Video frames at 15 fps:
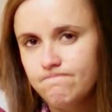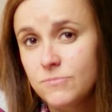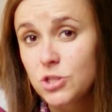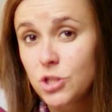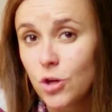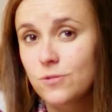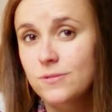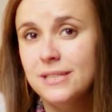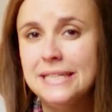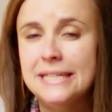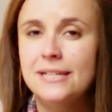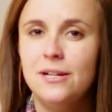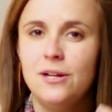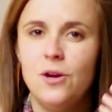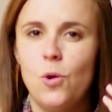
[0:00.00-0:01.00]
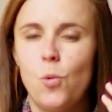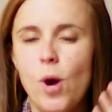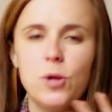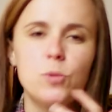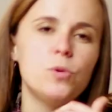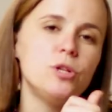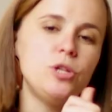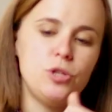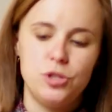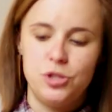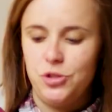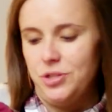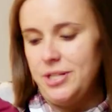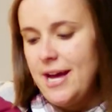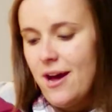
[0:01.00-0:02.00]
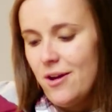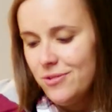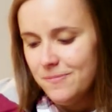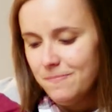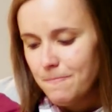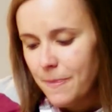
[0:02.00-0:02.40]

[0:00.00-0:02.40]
So, what will you do now?